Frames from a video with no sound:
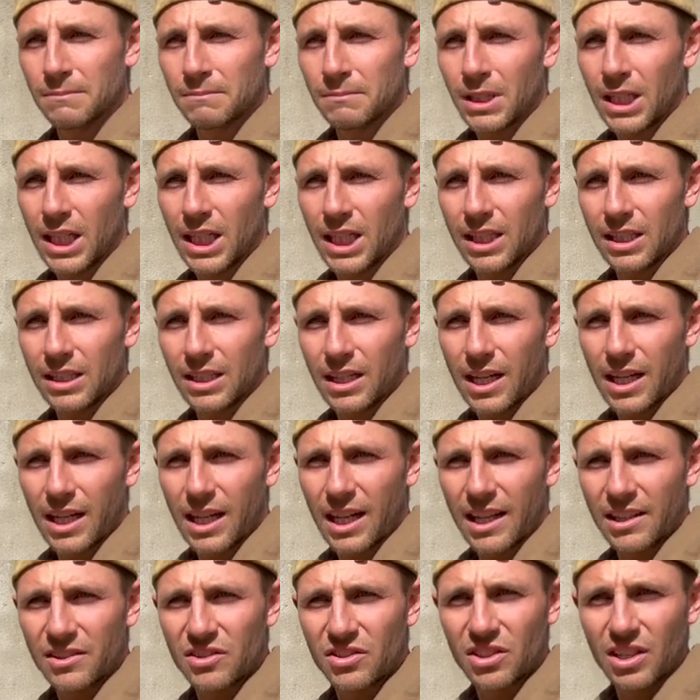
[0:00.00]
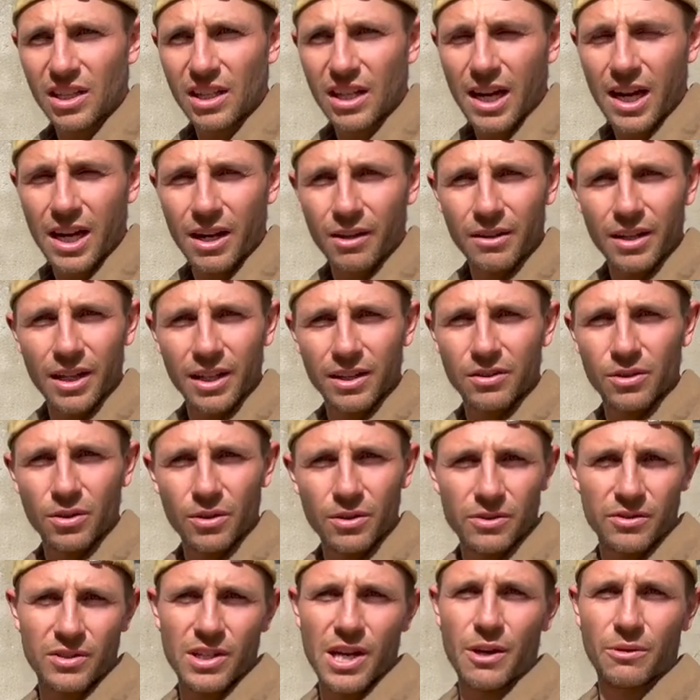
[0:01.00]
And yeah, let's see how that
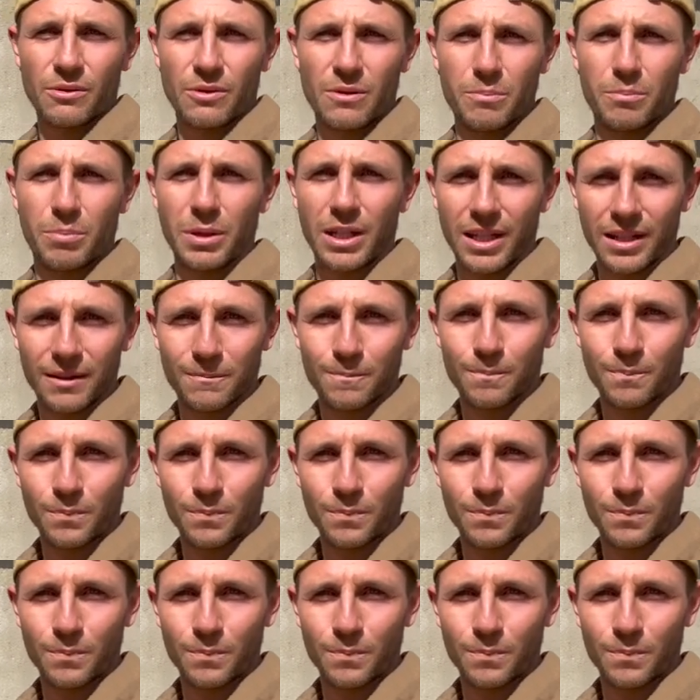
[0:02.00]
turns out to be.